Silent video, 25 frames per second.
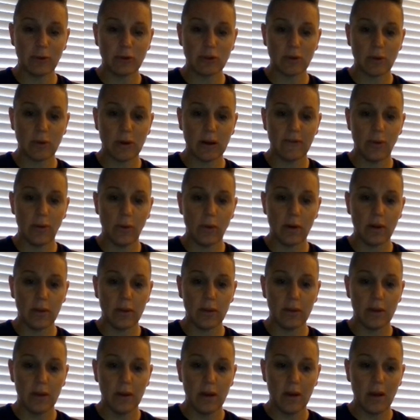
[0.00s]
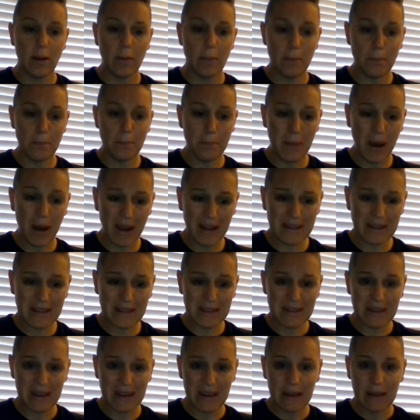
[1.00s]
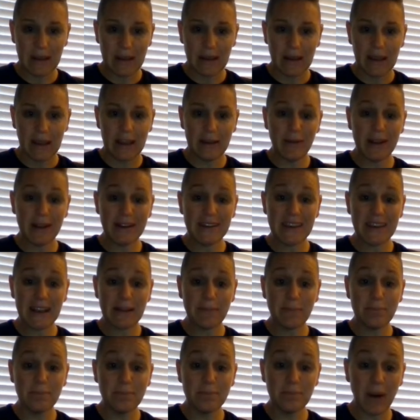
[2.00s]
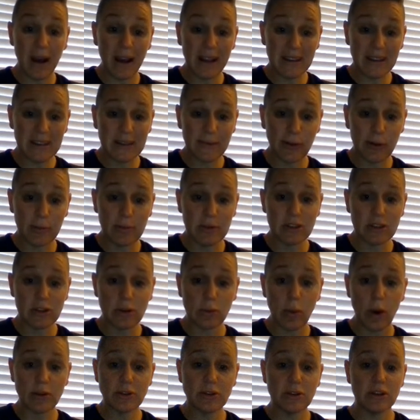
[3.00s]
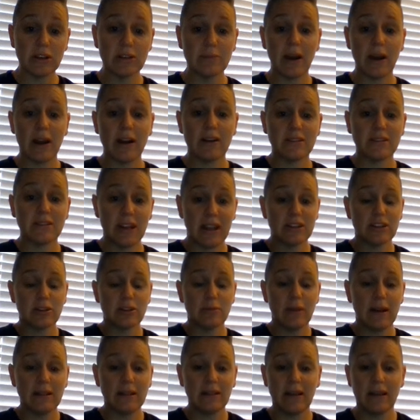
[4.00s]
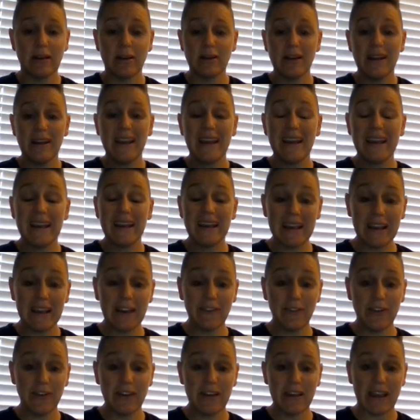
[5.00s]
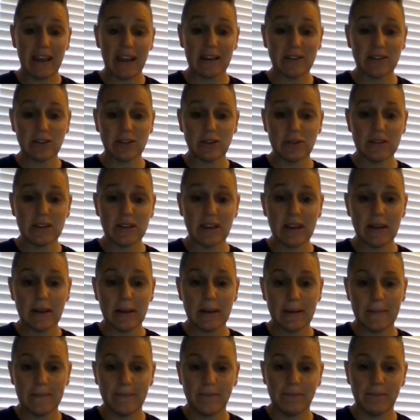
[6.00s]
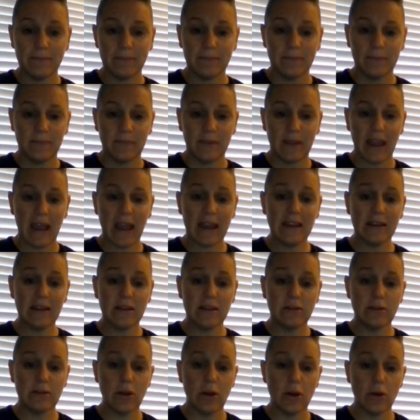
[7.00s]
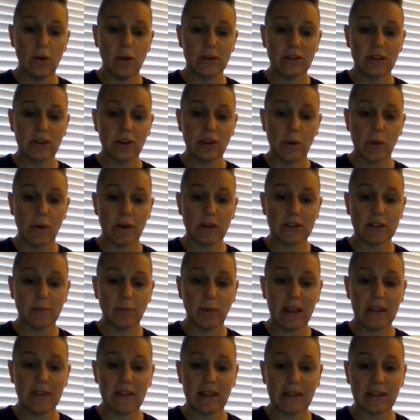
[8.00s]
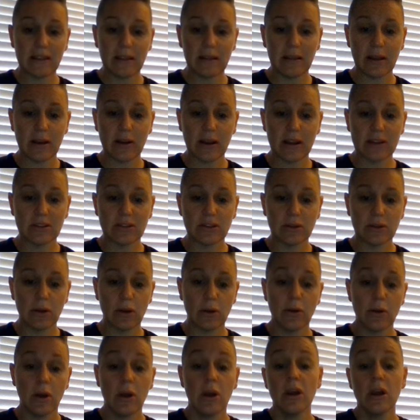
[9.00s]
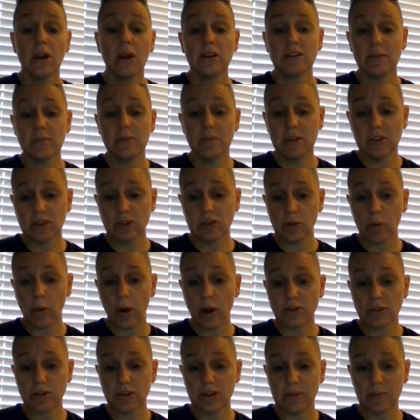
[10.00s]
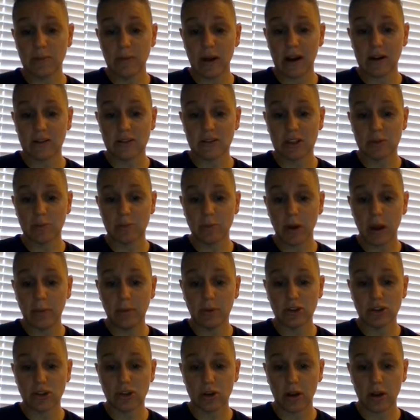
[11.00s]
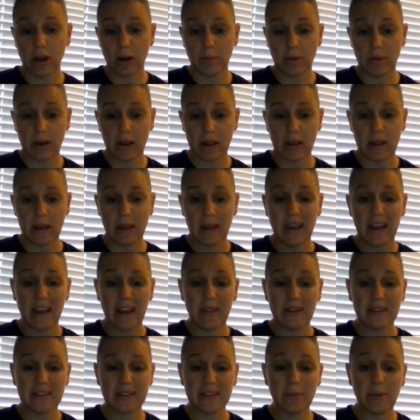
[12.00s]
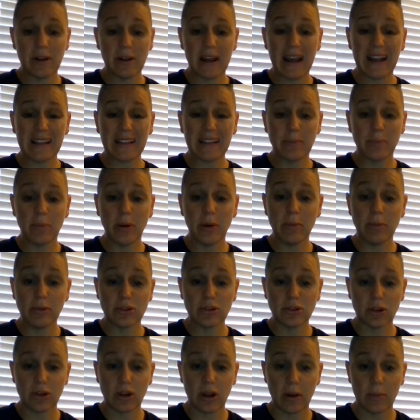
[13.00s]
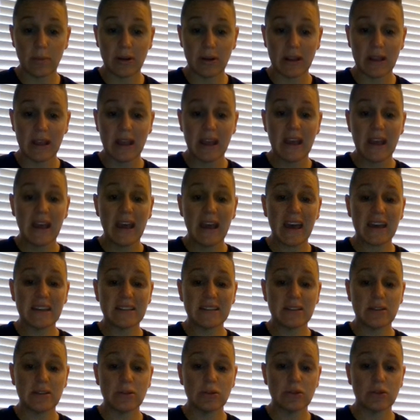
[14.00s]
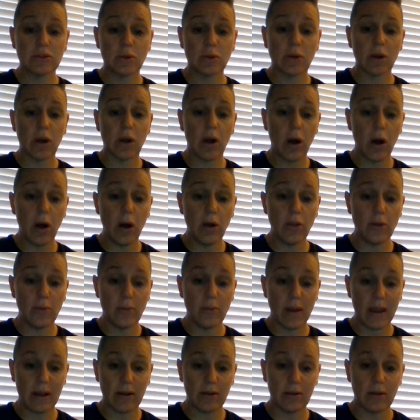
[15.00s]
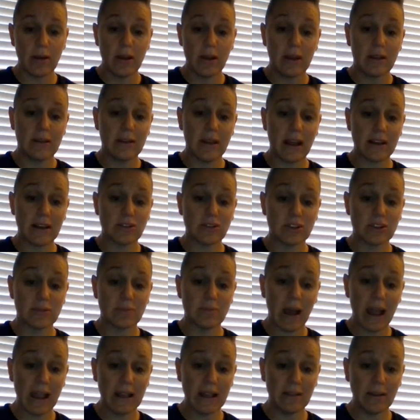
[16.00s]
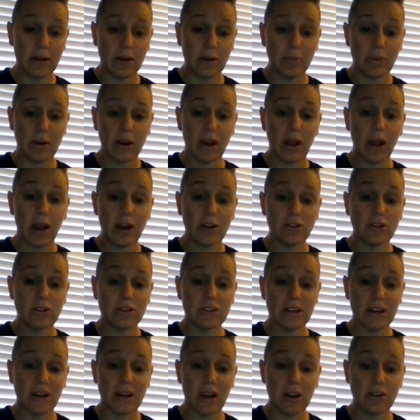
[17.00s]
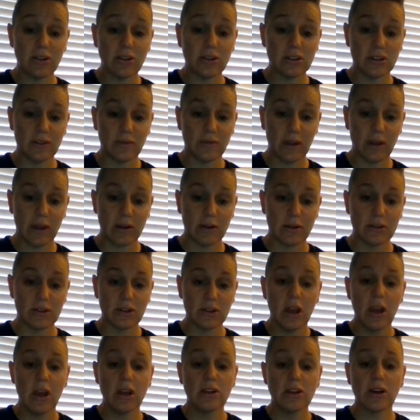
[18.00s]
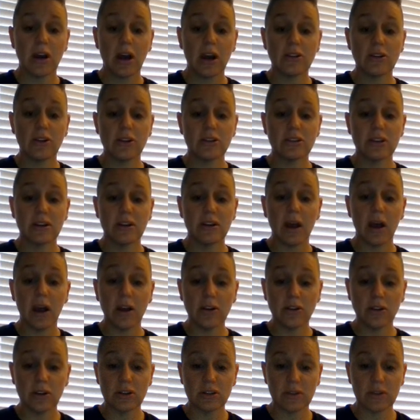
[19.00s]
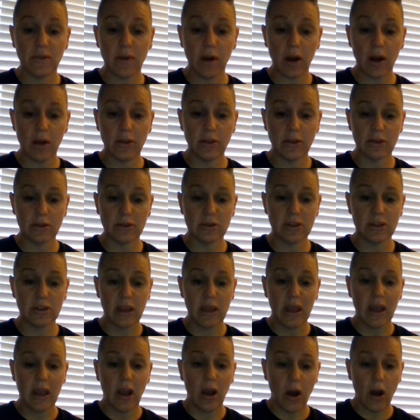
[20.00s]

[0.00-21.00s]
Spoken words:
April 24th. Months? It might take months for Mr. Walter D. Myers to answer my letter if he answers it. I didn't know until you explained that the letter has to go to Mr. Walter Dean Myers' publisher company, and then someone at the publisher company has to sort all the mail, not just my letter, but hundreds and hundreds of letters to hundreds and hundreds of authors.